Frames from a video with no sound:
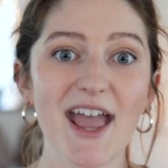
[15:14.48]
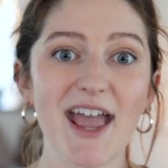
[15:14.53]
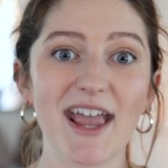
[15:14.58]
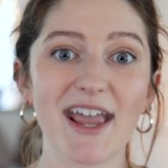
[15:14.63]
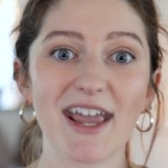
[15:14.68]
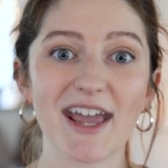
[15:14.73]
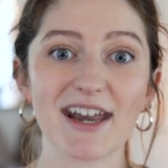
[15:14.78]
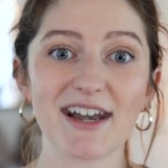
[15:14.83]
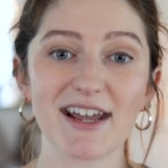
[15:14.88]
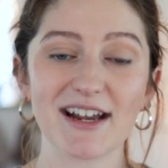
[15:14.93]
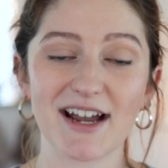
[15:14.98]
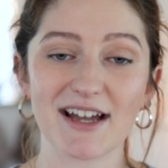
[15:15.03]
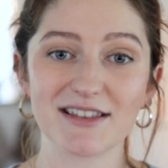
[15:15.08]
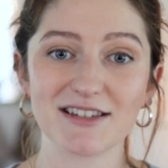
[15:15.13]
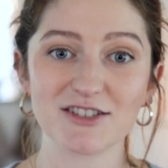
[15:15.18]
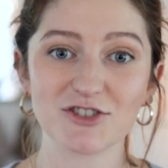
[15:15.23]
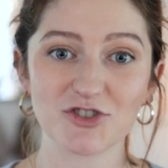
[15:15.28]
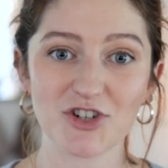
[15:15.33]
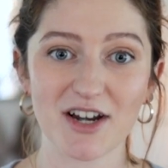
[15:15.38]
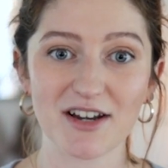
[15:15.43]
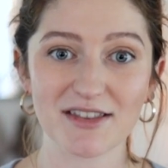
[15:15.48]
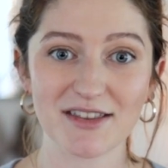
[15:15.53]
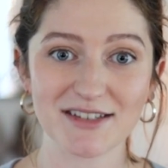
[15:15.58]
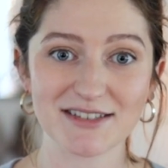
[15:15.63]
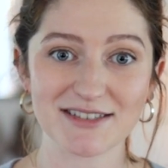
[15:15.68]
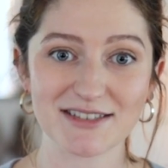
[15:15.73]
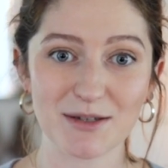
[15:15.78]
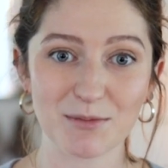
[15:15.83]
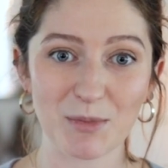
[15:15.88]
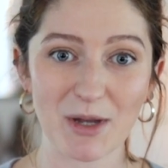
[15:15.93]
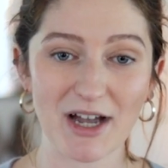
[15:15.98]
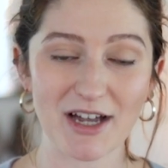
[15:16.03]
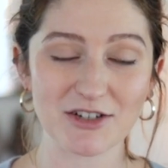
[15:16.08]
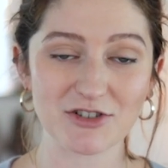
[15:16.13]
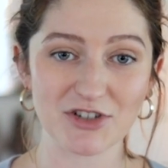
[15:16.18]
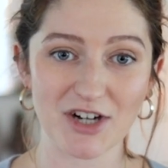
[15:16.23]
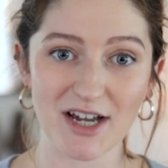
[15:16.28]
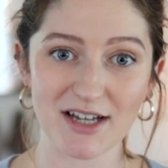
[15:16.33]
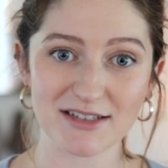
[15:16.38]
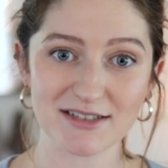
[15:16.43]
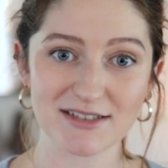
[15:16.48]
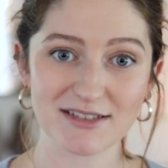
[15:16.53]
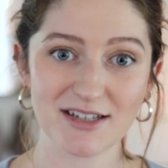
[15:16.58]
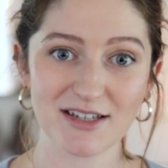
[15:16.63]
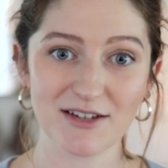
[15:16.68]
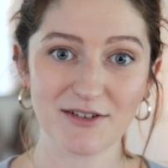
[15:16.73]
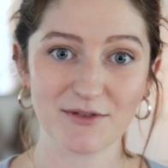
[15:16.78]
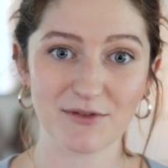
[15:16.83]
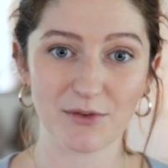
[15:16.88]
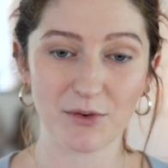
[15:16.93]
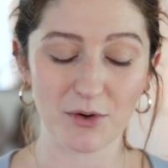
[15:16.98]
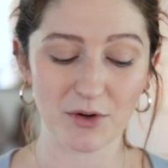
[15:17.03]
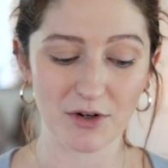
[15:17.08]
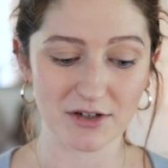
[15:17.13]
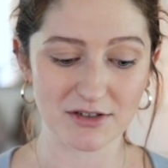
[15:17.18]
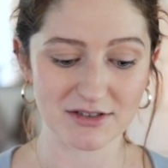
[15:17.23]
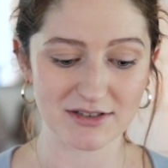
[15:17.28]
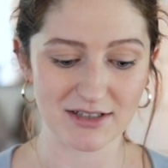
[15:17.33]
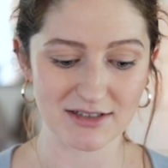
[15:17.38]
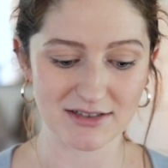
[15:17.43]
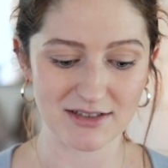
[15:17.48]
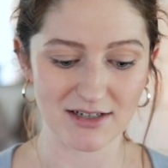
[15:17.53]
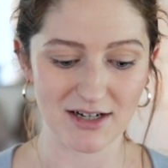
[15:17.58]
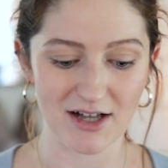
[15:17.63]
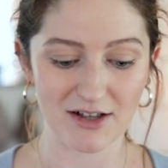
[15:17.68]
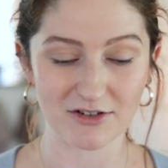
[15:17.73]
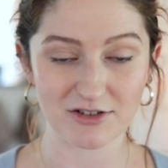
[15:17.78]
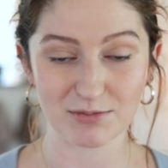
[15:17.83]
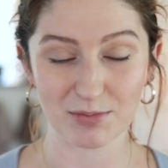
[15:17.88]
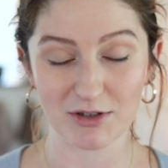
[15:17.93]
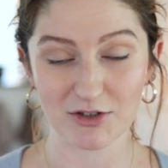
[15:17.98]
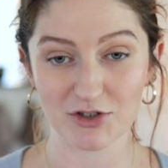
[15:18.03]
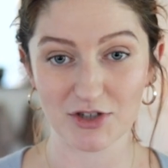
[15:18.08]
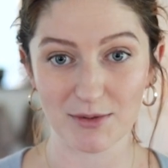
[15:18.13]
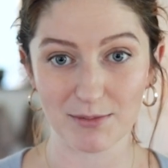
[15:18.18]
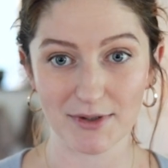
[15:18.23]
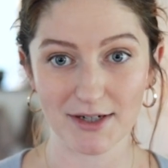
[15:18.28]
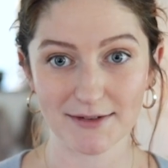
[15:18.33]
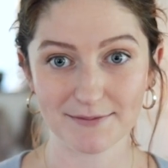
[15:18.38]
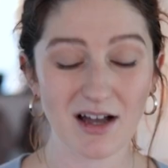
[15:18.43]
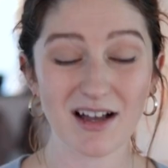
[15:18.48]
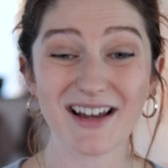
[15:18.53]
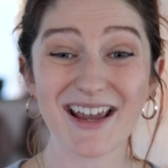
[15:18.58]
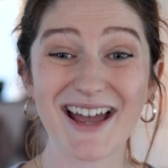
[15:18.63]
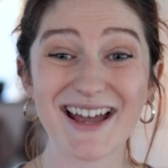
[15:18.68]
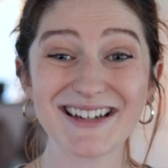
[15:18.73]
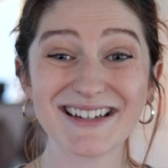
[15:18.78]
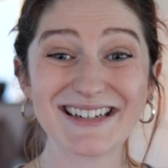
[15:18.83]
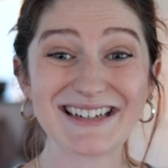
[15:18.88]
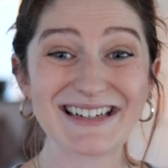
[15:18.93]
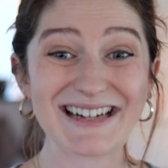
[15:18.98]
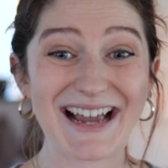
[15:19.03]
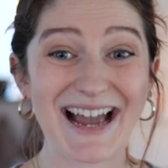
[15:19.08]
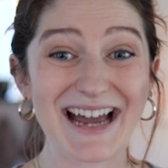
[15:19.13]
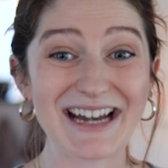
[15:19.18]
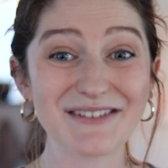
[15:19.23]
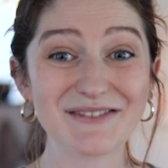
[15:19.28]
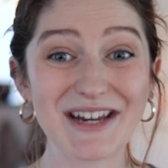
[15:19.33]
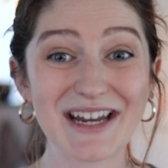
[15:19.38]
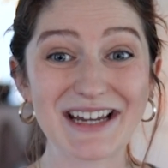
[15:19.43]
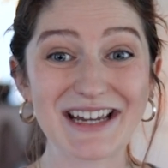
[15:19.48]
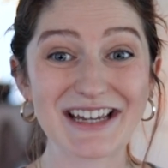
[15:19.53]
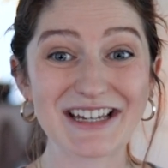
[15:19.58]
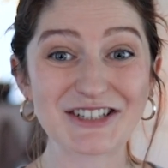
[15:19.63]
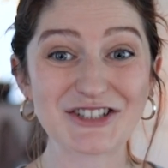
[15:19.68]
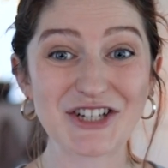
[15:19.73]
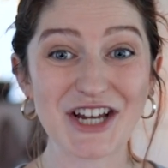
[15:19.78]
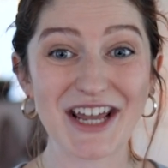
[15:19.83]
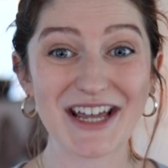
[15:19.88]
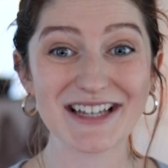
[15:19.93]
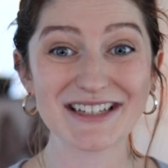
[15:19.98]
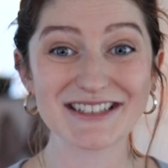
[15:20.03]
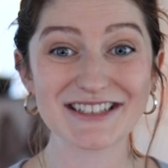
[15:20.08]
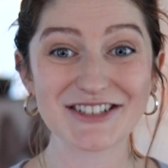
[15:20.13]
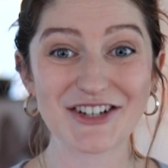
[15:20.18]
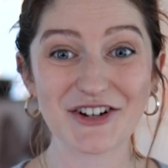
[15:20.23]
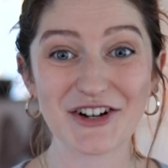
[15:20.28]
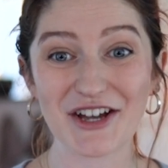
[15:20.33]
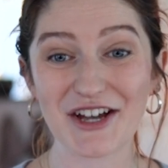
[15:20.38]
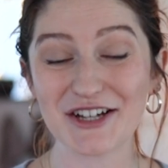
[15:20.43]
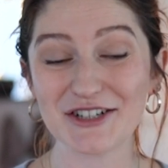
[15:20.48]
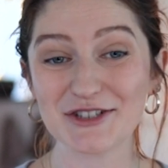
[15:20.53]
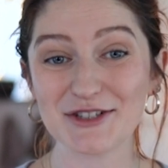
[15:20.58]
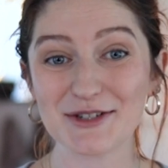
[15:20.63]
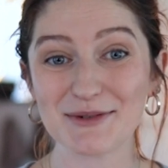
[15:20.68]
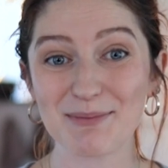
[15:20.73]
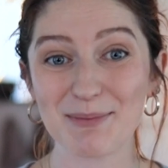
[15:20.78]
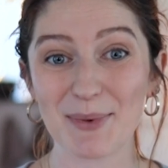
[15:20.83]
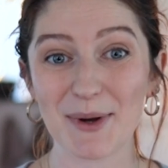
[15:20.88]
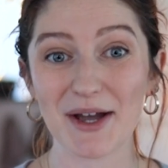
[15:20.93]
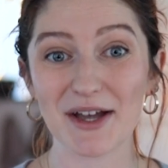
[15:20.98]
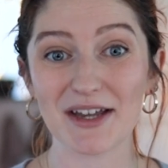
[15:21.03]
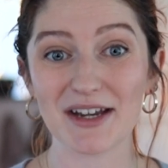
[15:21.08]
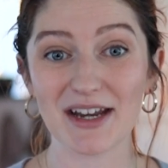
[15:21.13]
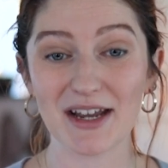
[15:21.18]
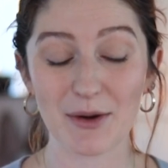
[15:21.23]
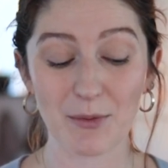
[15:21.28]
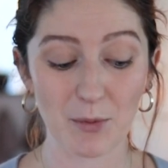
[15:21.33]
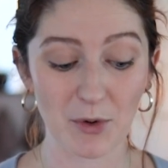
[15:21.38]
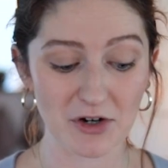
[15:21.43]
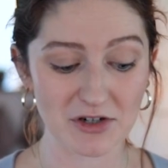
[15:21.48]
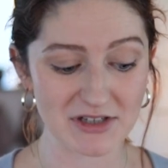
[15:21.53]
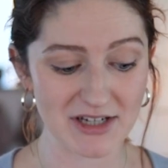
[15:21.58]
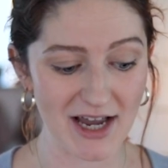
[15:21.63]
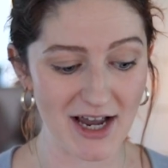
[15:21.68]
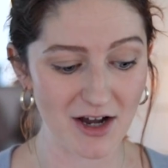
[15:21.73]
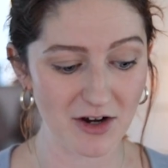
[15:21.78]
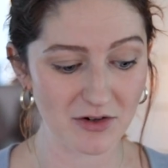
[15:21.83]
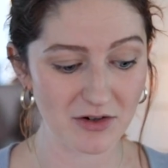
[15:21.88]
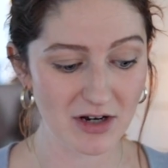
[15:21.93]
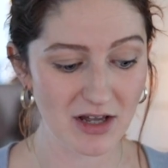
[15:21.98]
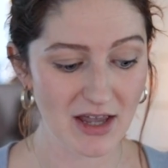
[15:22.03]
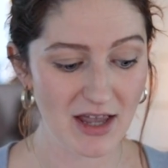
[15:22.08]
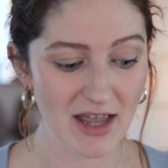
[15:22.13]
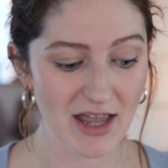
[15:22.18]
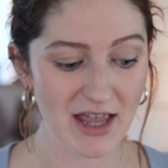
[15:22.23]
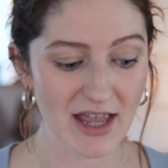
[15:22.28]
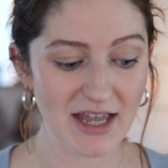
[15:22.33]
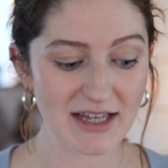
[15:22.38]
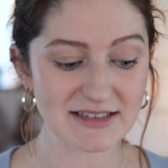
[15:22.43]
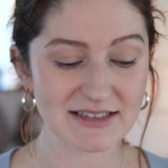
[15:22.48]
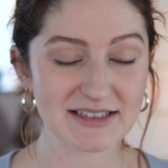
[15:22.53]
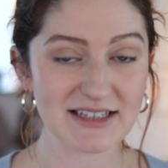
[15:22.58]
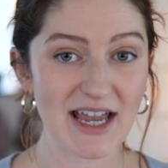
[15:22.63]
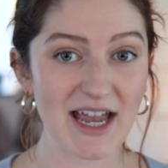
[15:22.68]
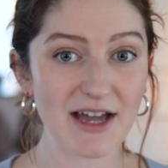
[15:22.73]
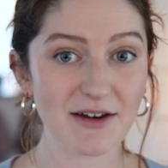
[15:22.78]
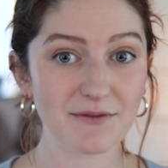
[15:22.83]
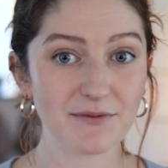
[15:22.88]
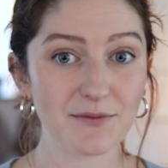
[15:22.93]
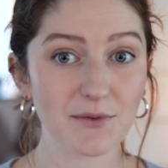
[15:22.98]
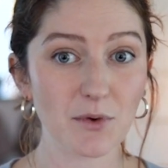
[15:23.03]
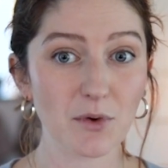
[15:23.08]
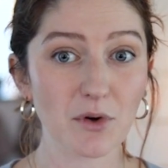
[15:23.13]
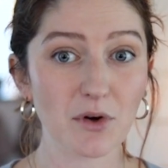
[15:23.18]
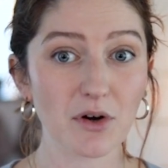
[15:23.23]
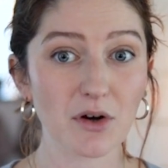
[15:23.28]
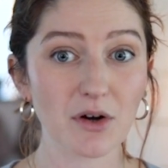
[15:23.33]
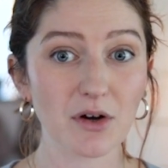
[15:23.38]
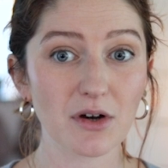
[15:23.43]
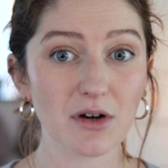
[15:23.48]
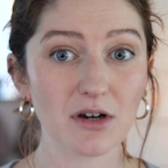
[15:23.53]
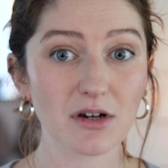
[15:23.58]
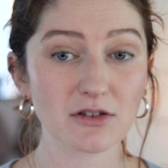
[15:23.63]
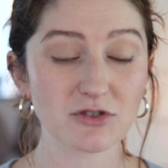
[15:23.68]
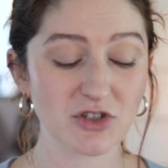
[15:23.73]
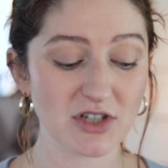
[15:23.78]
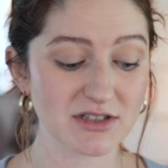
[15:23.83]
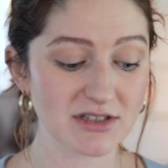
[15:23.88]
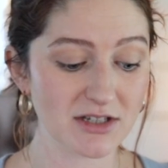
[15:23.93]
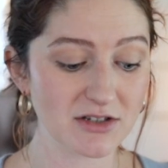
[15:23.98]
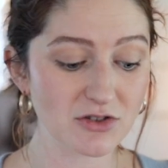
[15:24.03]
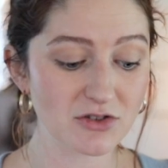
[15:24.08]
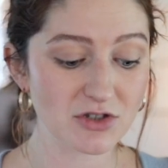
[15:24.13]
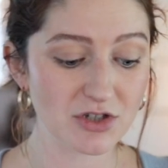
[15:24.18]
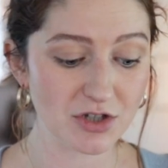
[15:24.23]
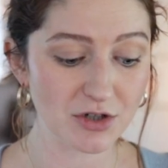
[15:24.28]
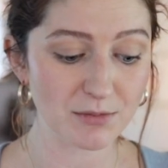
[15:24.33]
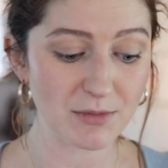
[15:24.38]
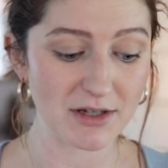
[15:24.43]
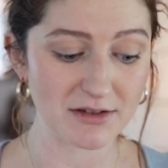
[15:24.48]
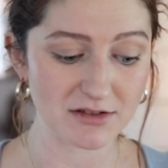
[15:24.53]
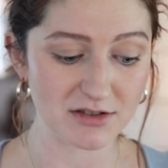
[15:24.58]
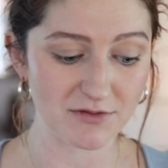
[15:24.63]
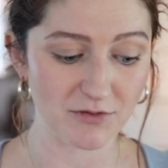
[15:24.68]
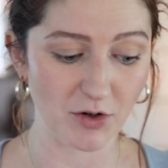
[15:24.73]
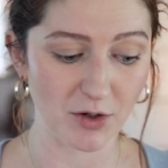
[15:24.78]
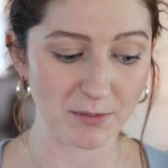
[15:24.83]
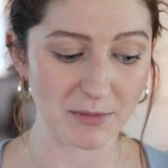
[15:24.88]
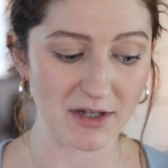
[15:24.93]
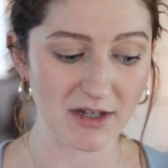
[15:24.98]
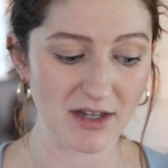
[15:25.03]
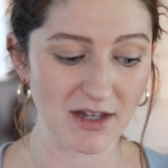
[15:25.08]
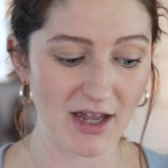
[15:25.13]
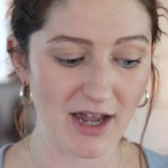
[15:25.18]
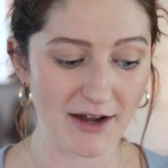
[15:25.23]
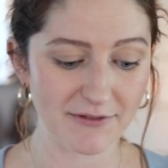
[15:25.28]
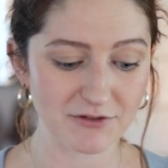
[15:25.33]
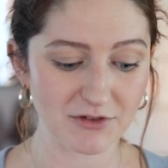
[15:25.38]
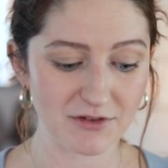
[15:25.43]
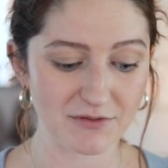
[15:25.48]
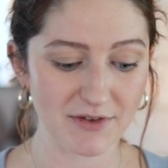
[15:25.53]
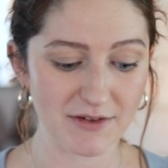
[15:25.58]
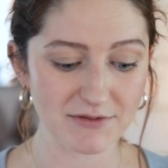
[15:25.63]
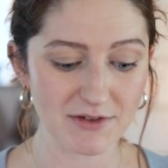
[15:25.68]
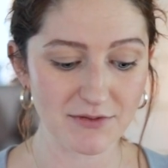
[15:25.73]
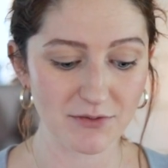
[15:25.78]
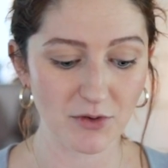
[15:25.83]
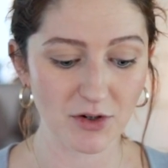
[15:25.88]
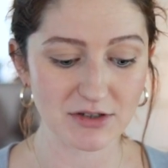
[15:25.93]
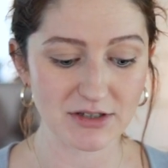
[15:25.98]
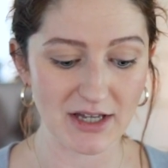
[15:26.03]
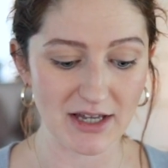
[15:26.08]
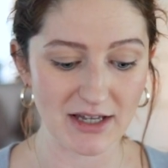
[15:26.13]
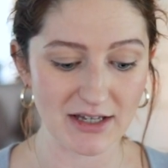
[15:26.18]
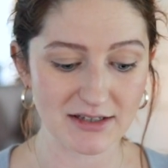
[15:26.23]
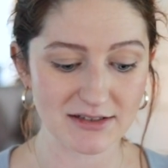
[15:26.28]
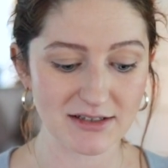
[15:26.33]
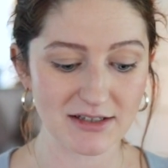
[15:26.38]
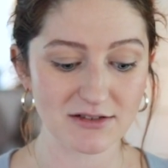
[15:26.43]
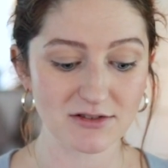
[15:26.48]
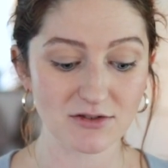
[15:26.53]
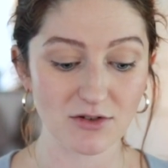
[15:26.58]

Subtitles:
and I got this Jonathan Simkai dress for $60 plus shipping. Again, kind of taking a chance on a hunch, but it worked out. It sat for just under 2 months for me. After 54 days, it